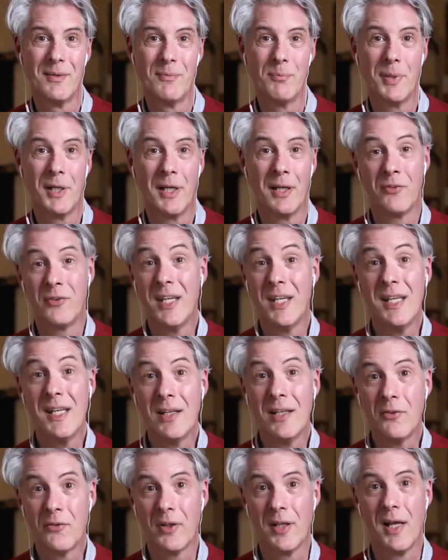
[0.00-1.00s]
because he
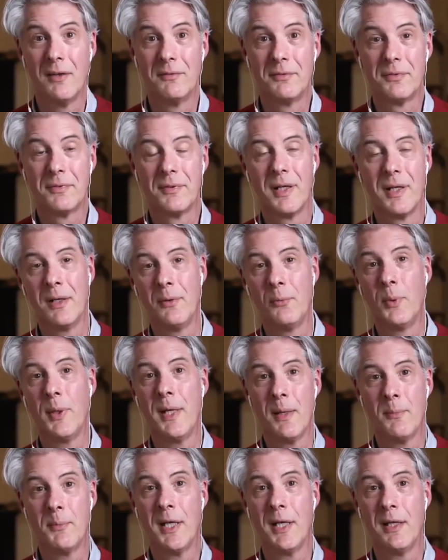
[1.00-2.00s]
is love and
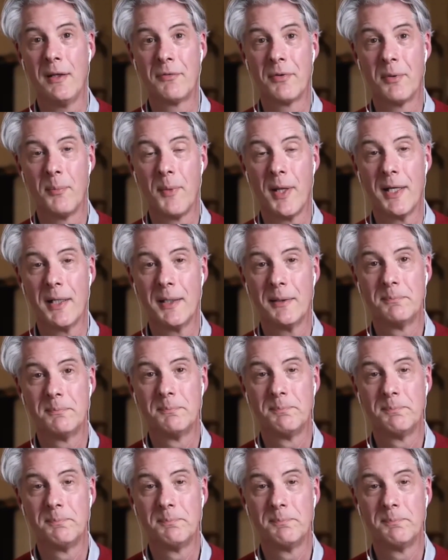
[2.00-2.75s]
we emanate from that.